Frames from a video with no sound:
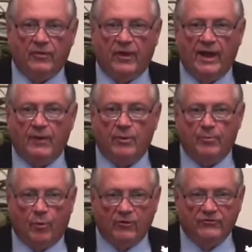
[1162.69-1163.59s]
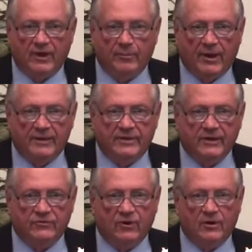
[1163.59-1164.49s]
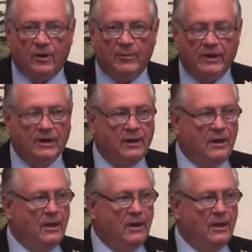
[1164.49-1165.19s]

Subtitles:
They had reports that bad things are coming.